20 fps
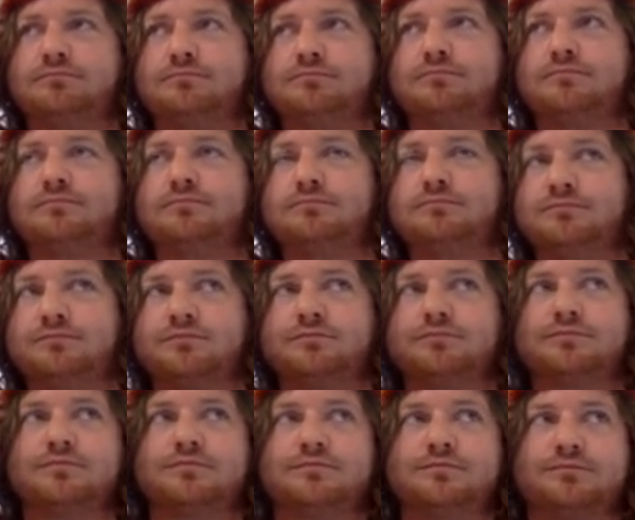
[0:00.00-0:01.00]

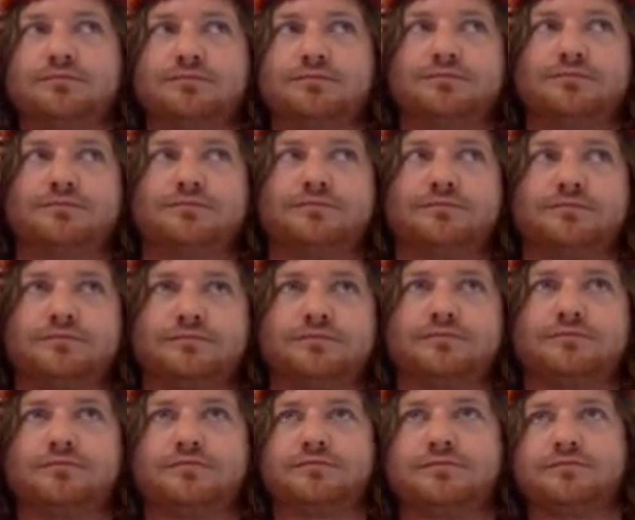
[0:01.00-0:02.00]

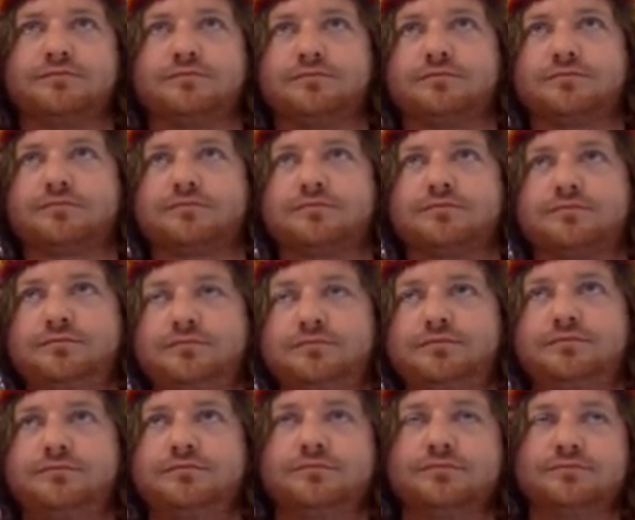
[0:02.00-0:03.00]

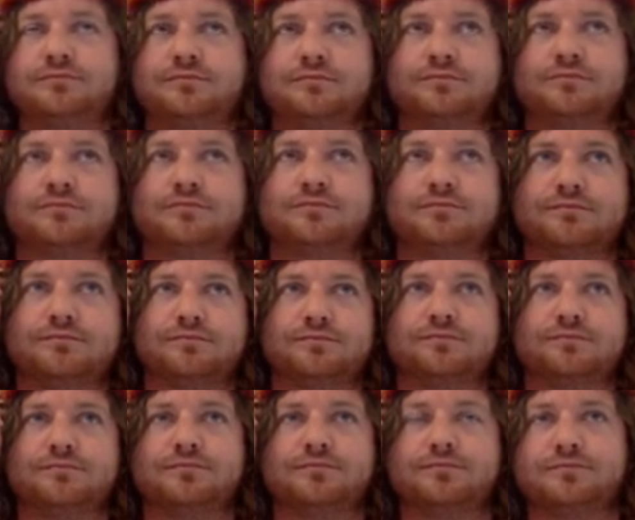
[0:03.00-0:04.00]

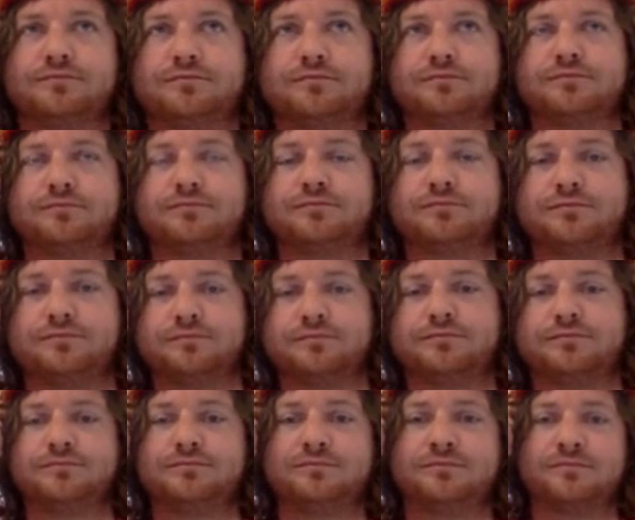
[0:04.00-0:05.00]

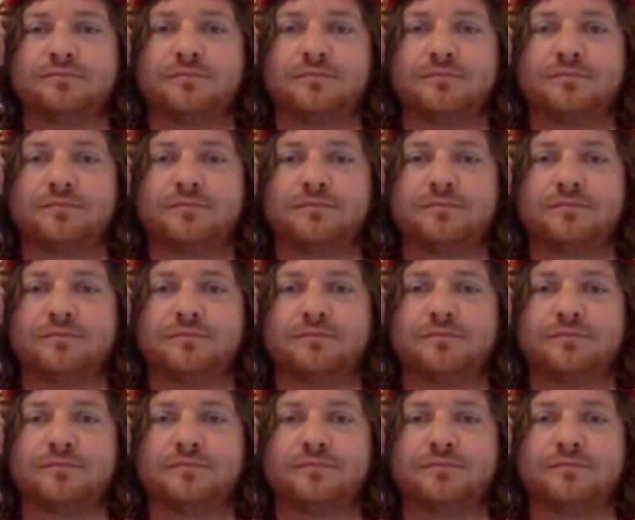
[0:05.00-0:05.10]
[no speech]